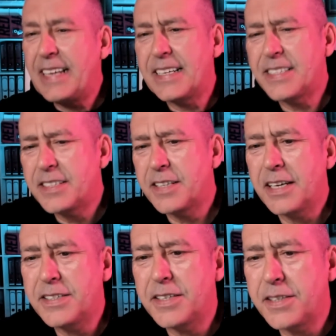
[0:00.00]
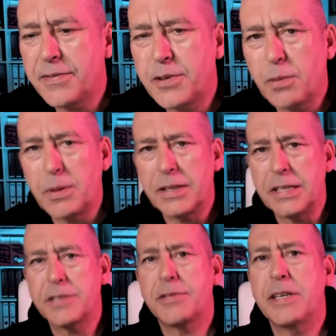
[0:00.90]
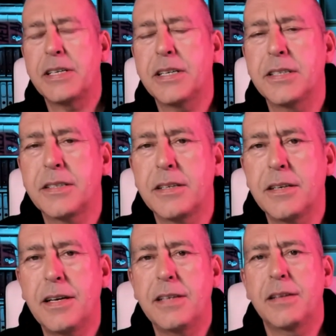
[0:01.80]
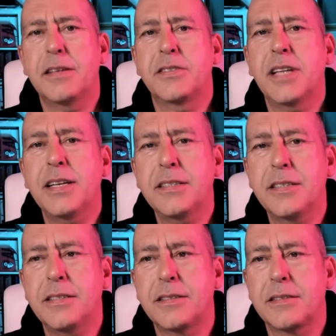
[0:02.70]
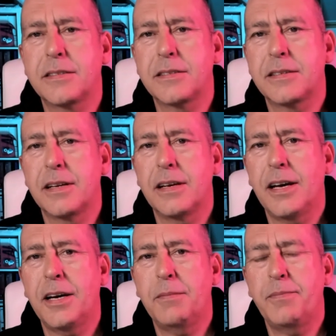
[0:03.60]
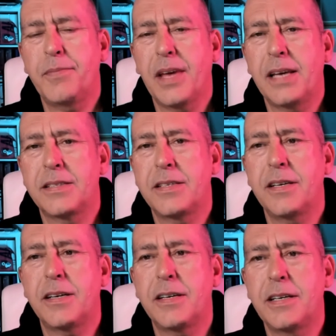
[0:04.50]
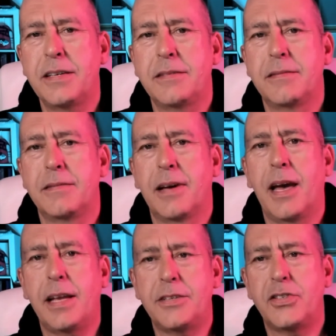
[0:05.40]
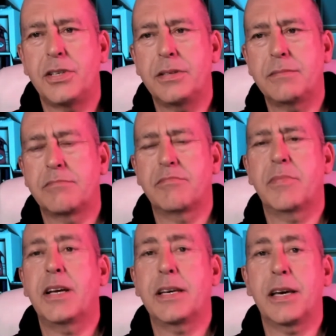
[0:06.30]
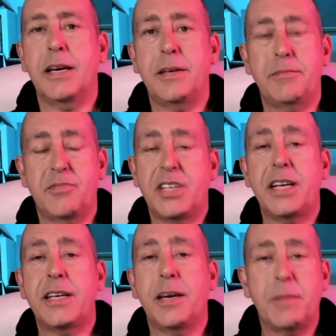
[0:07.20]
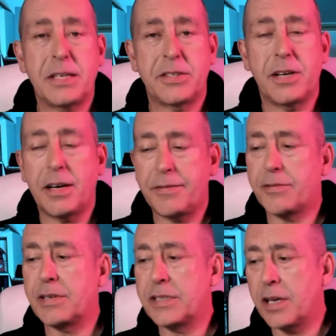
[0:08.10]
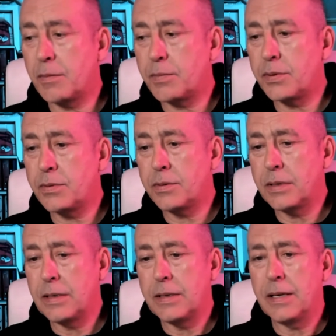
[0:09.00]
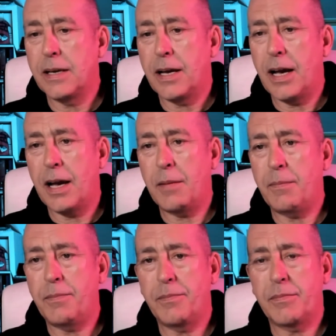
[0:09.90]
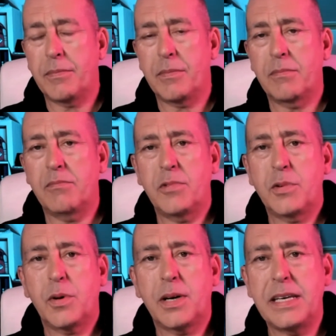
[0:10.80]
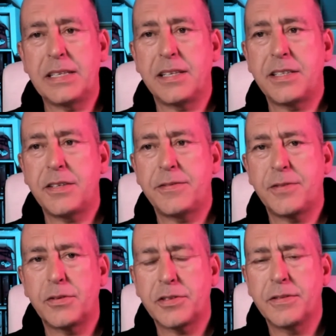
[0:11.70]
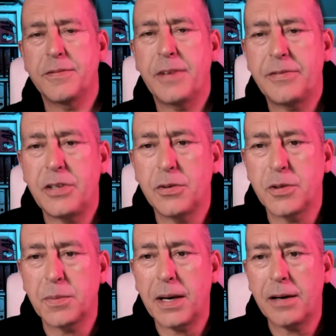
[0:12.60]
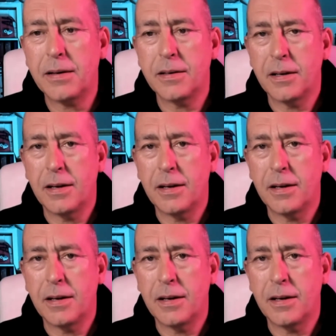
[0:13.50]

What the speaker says: Yes, it's a difficult one, this, really, because a standard STI engine, like a JDM STI, for example, will quite easily do 450 horsepower